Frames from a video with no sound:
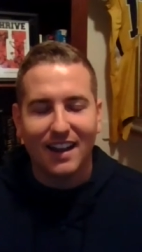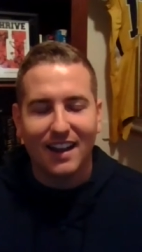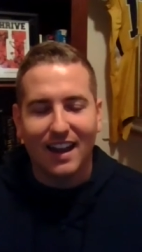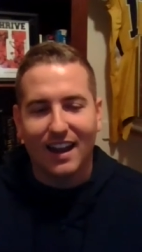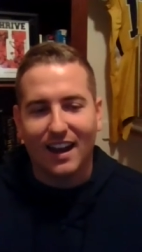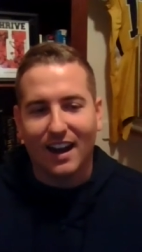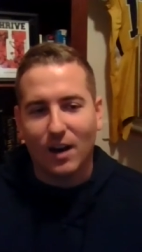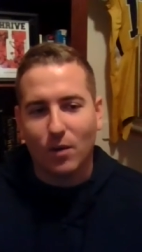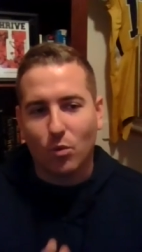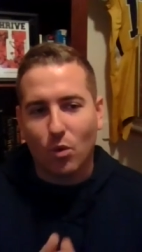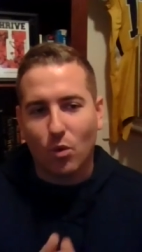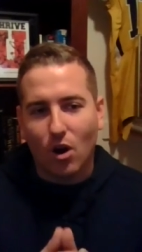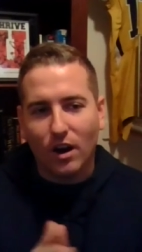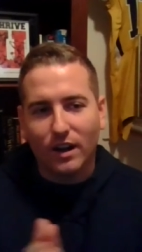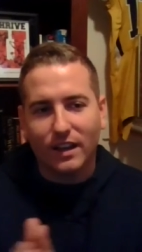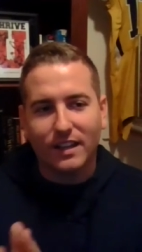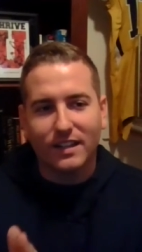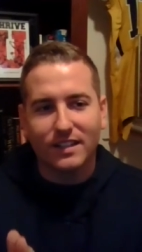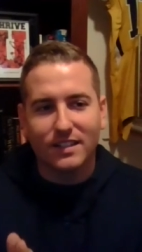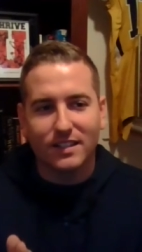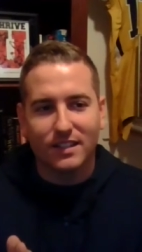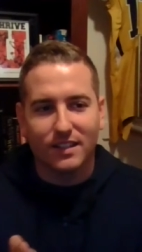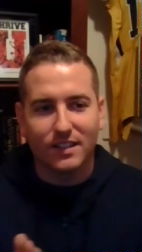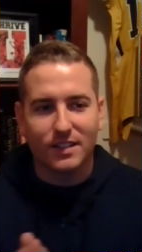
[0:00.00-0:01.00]
And I walk
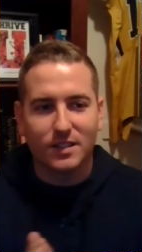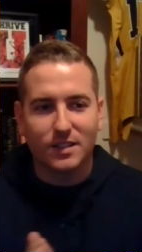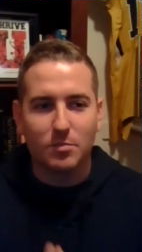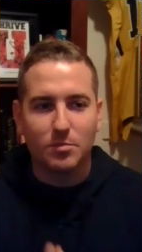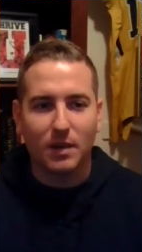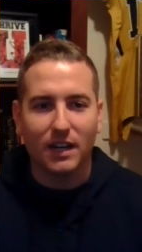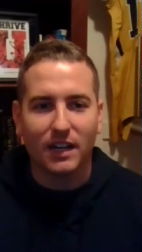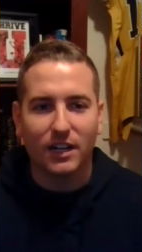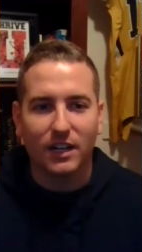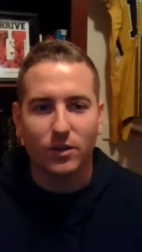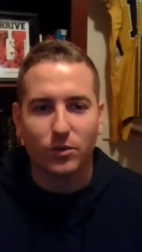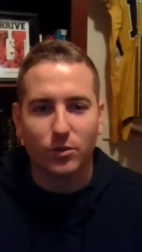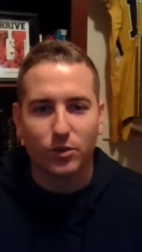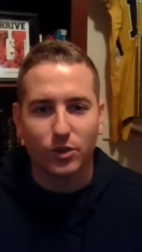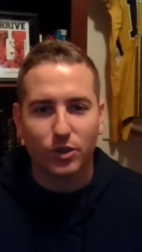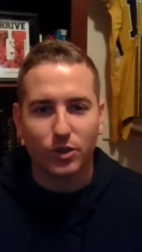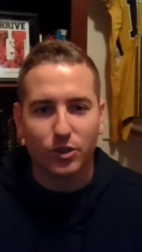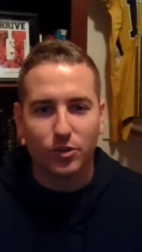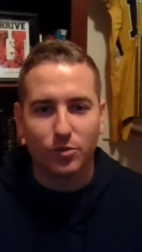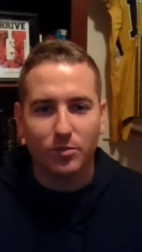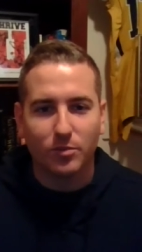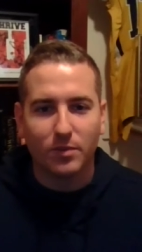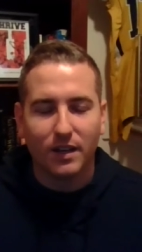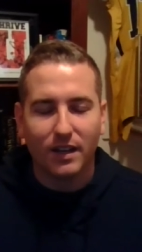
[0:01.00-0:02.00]
into this meeting
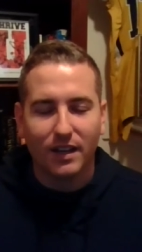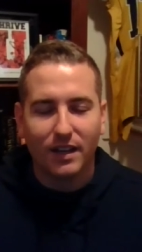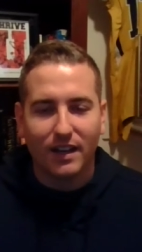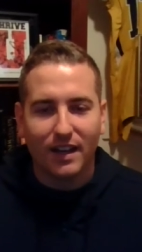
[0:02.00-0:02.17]
room,